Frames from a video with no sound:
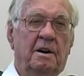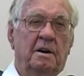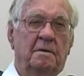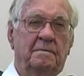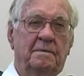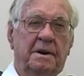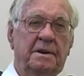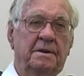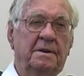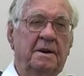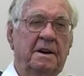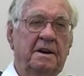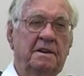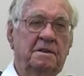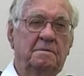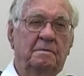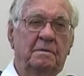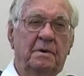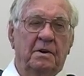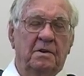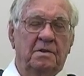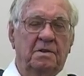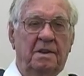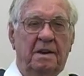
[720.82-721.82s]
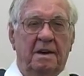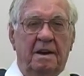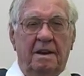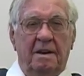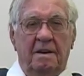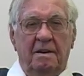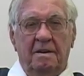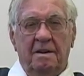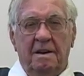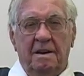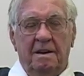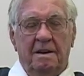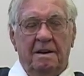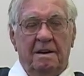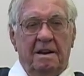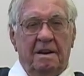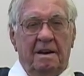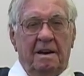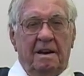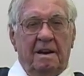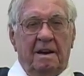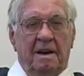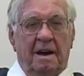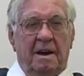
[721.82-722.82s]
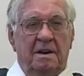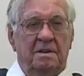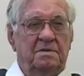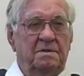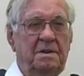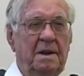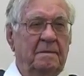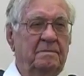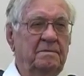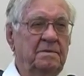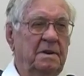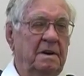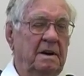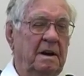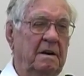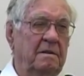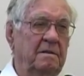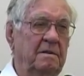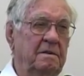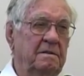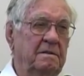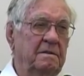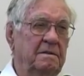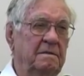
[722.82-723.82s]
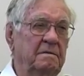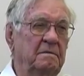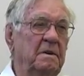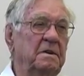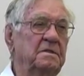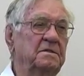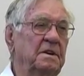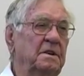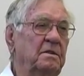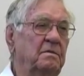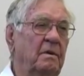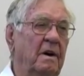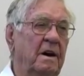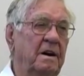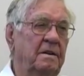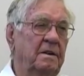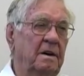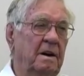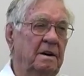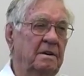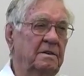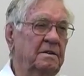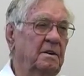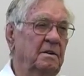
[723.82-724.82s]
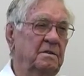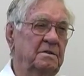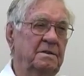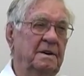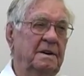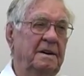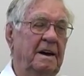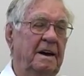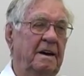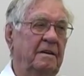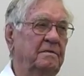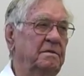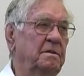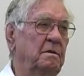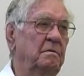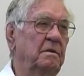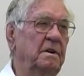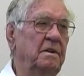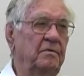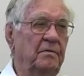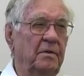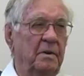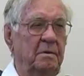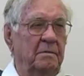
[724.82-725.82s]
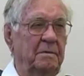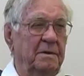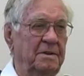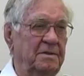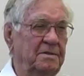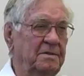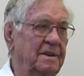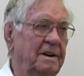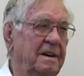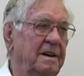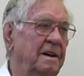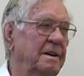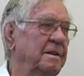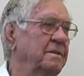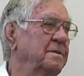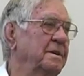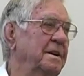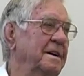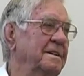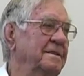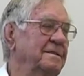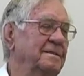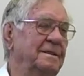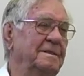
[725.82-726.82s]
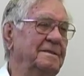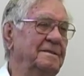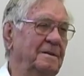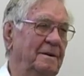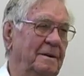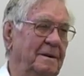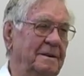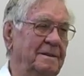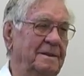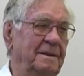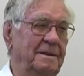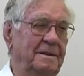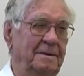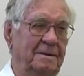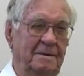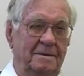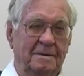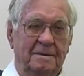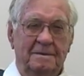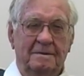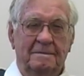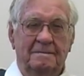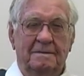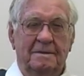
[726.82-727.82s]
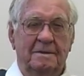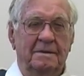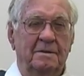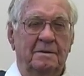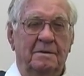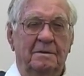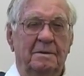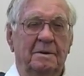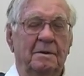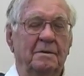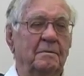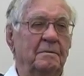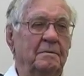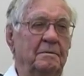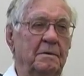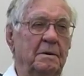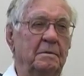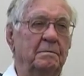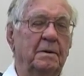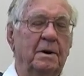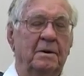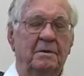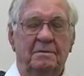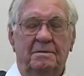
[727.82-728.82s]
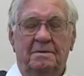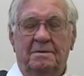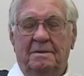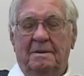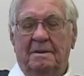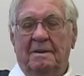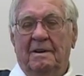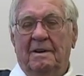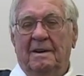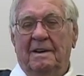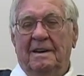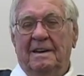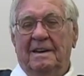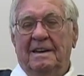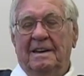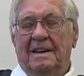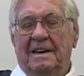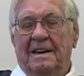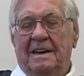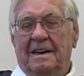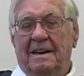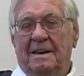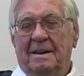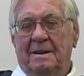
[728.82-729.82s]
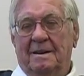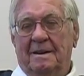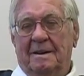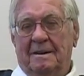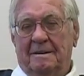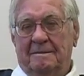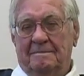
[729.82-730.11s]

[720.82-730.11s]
on my dad's birthday, I stepped out. We was in dry dock. Of course, they have to refurbish a lot of things. You know how they do new boats. And